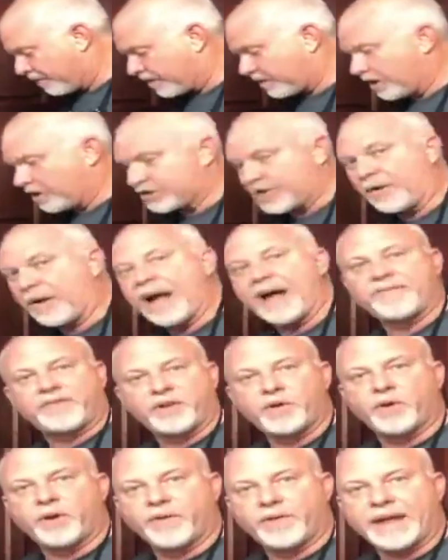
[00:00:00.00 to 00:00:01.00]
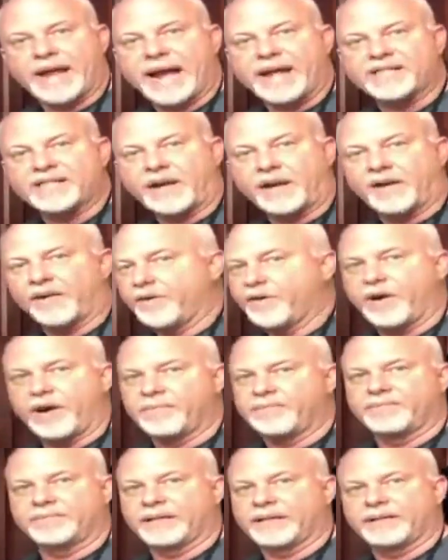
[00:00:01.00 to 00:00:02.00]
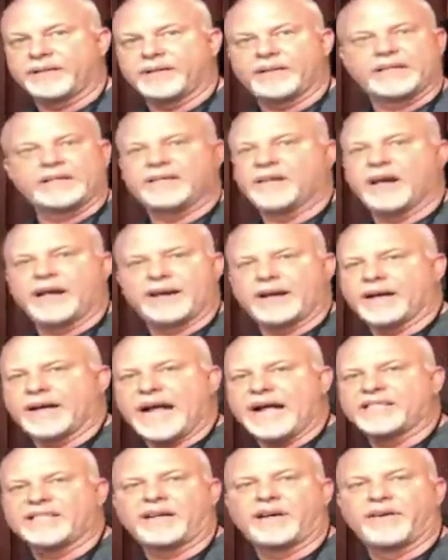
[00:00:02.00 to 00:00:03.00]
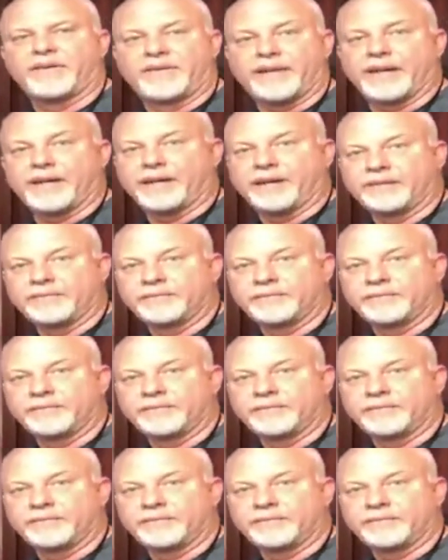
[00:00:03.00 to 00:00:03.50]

Because I don't have to do it on the cast iron. You're not, like, it's not a cast iron thing.